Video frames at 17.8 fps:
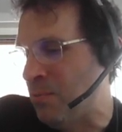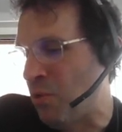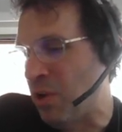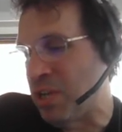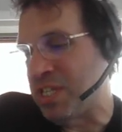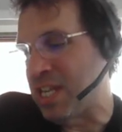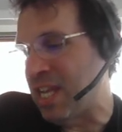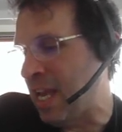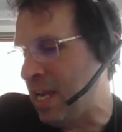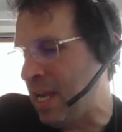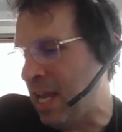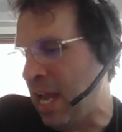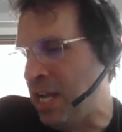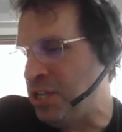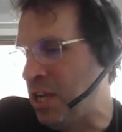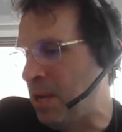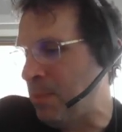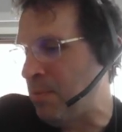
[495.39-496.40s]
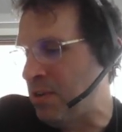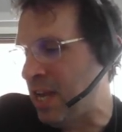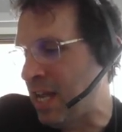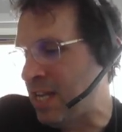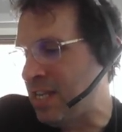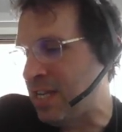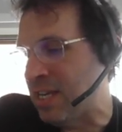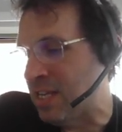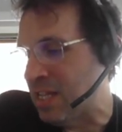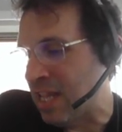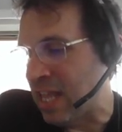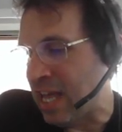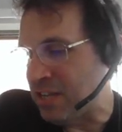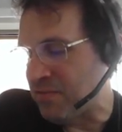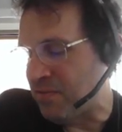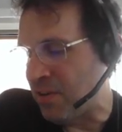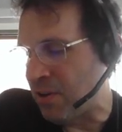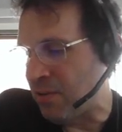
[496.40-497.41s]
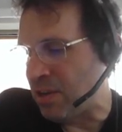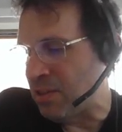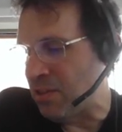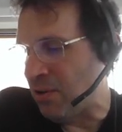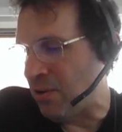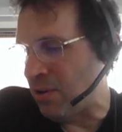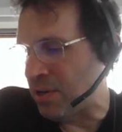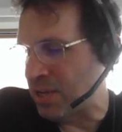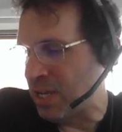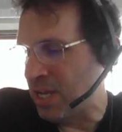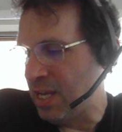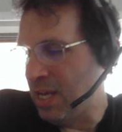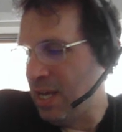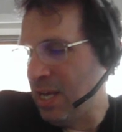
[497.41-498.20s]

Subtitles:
Once again, AJ Burnett didn't last very long,